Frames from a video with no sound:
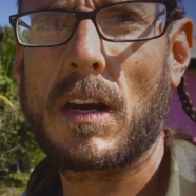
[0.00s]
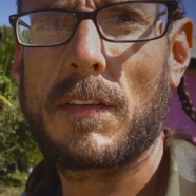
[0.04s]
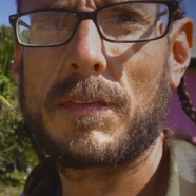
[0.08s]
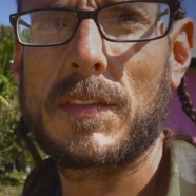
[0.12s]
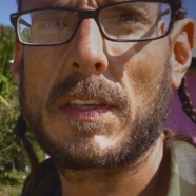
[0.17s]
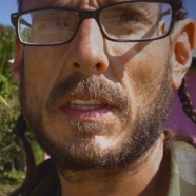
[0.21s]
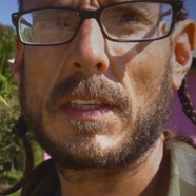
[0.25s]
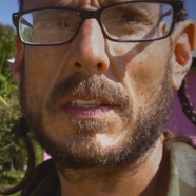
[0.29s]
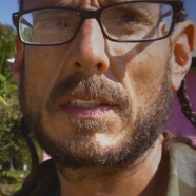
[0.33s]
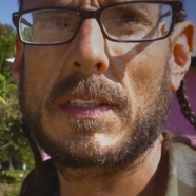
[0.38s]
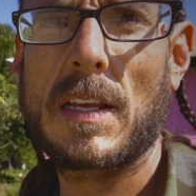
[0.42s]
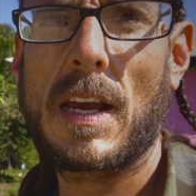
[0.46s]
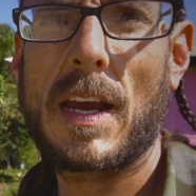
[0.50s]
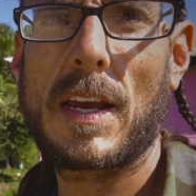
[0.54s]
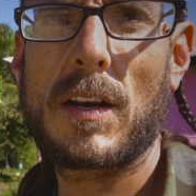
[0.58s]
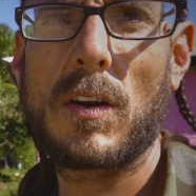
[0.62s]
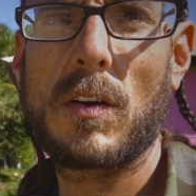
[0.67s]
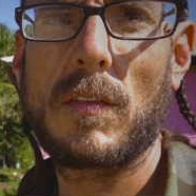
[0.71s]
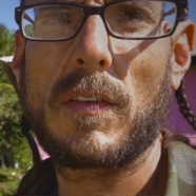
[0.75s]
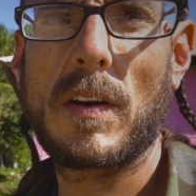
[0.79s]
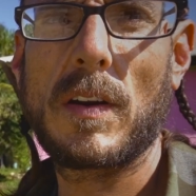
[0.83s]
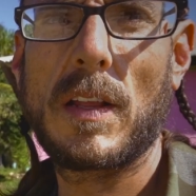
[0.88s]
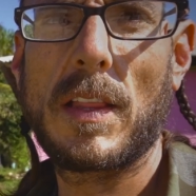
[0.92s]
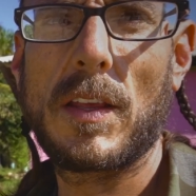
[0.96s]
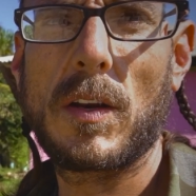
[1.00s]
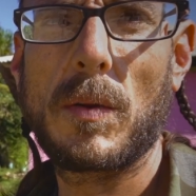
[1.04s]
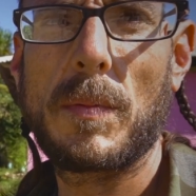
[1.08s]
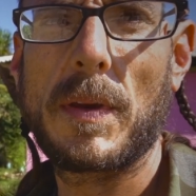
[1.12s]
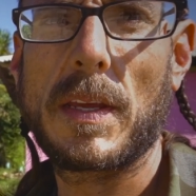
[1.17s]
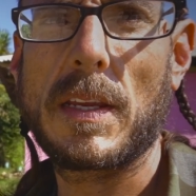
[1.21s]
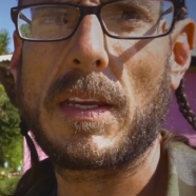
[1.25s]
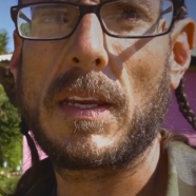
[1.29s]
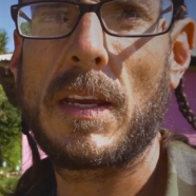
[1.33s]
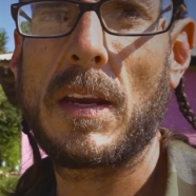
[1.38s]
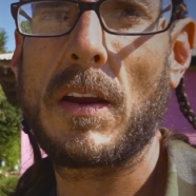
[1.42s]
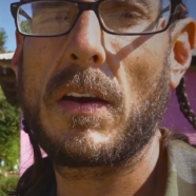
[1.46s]
off to the side over a little
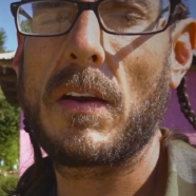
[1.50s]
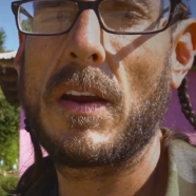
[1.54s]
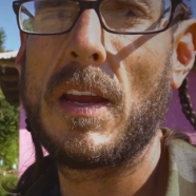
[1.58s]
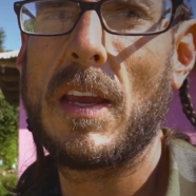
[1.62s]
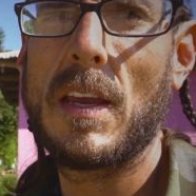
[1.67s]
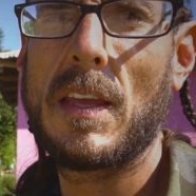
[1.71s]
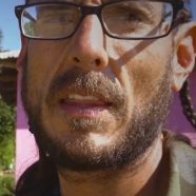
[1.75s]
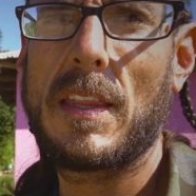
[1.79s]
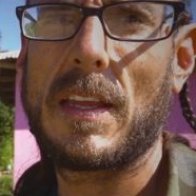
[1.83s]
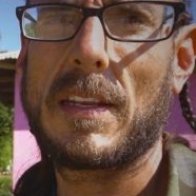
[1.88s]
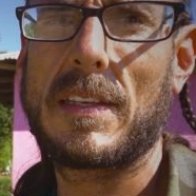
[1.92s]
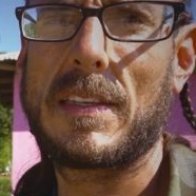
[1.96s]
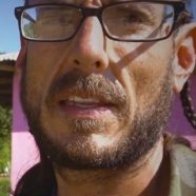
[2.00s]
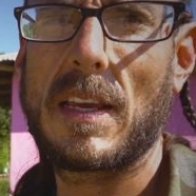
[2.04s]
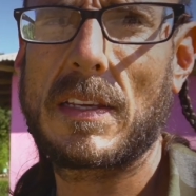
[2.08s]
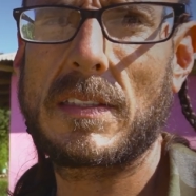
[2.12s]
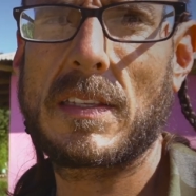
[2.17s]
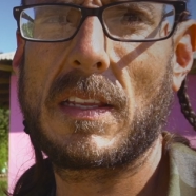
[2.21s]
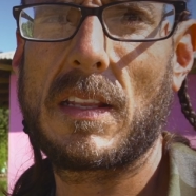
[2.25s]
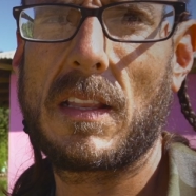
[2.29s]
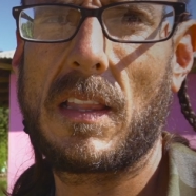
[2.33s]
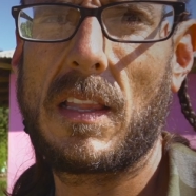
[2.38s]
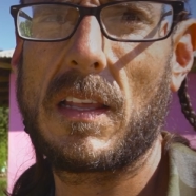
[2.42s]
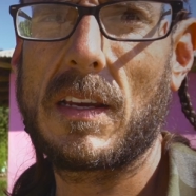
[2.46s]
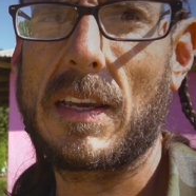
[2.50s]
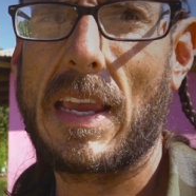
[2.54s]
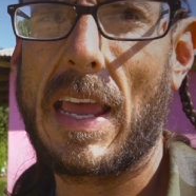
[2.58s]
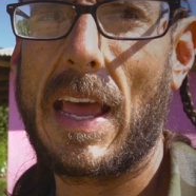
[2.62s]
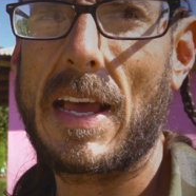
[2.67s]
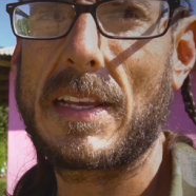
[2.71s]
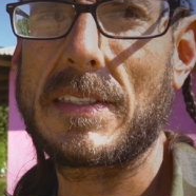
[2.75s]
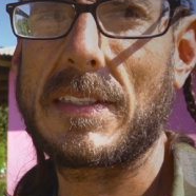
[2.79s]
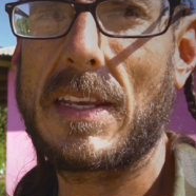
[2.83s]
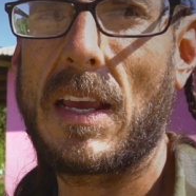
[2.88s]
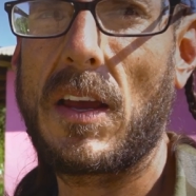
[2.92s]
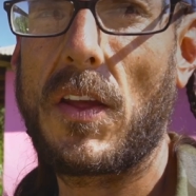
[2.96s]
bit here. It doesn't look
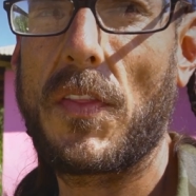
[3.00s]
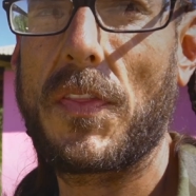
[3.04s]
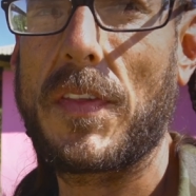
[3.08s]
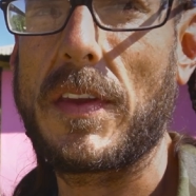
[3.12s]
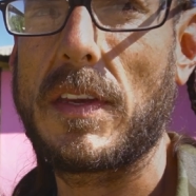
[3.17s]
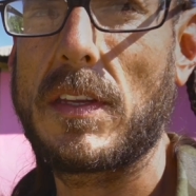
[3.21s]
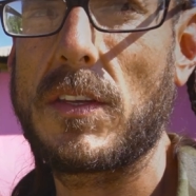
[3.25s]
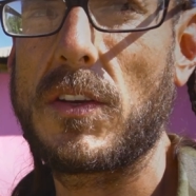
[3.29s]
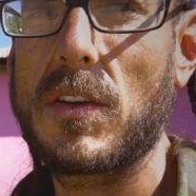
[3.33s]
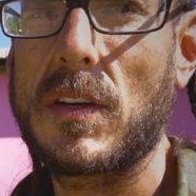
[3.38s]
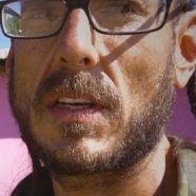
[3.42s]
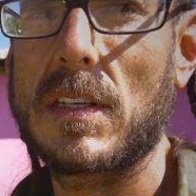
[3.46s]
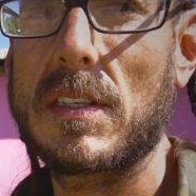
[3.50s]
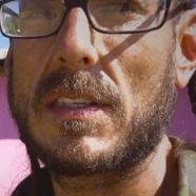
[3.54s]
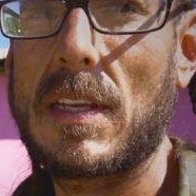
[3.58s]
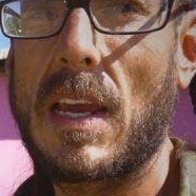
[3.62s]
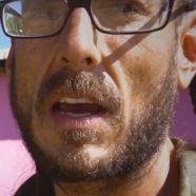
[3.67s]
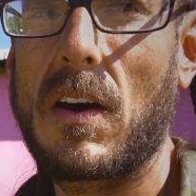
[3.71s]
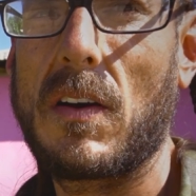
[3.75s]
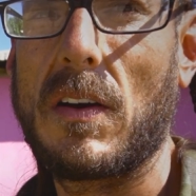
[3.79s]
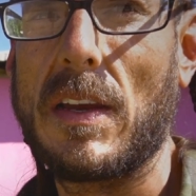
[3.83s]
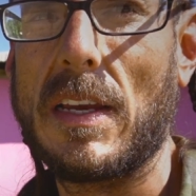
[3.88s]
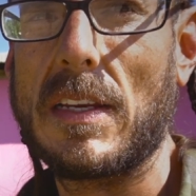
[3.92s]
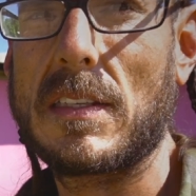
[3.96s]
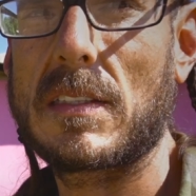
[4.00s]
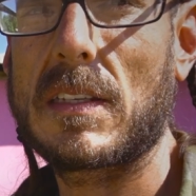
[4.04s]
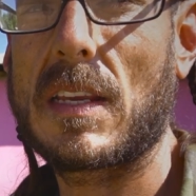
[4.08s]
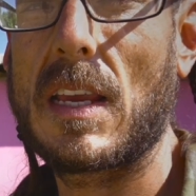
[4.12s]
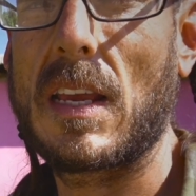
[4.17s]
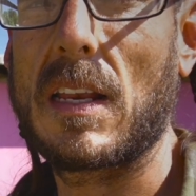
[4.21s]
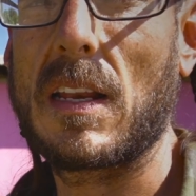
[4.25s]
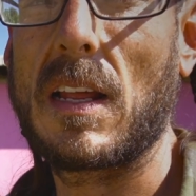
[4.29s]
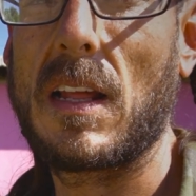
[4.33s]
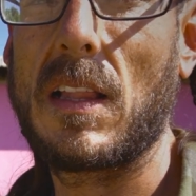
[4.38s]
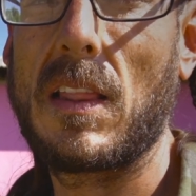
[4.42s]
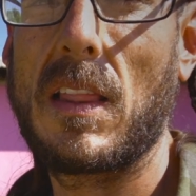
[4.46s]
as healthy, and you can tell it's
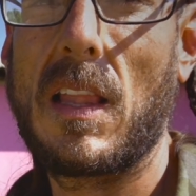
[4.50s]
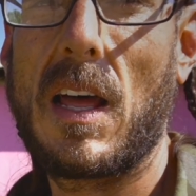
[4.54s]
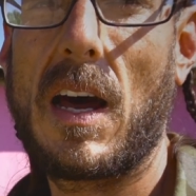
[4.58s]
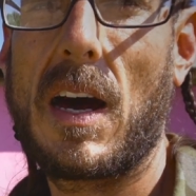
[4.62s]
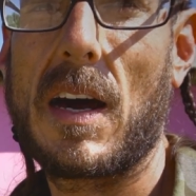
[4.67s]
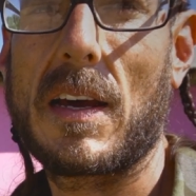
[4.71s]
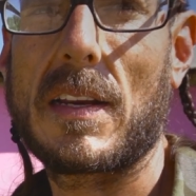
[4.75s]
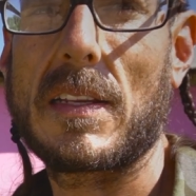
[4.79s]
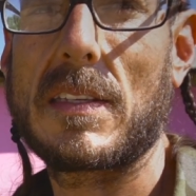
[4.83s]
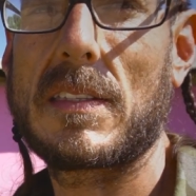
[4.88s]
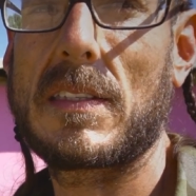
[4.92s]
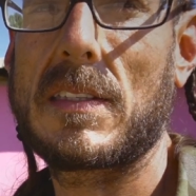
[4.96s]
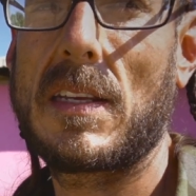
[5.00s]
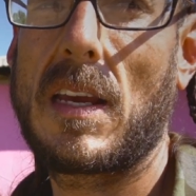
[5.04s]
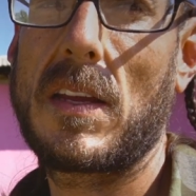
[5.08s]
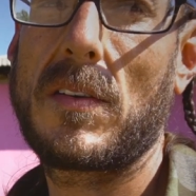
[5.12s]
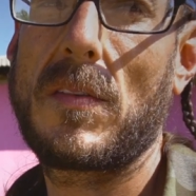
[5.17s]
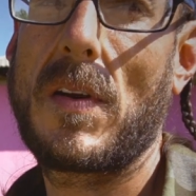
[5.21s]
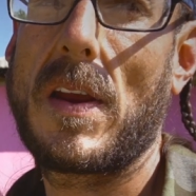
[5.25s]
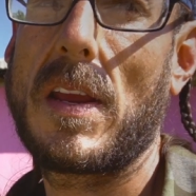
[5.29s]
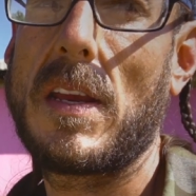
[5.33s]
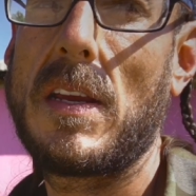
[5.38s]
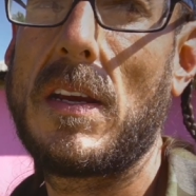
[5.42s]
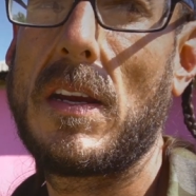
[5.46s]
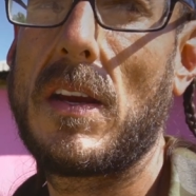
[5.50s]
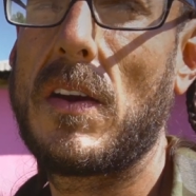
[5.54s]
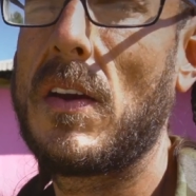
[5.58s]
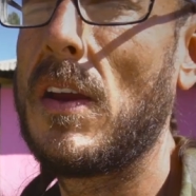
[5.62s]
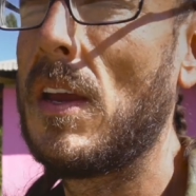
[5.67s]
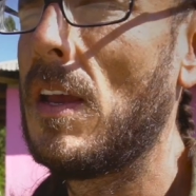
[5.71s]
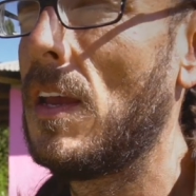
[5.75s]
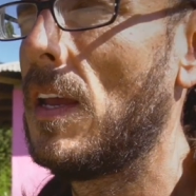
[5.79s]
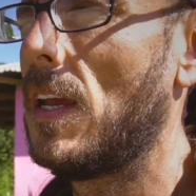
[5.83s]
getting a lot of sun right here.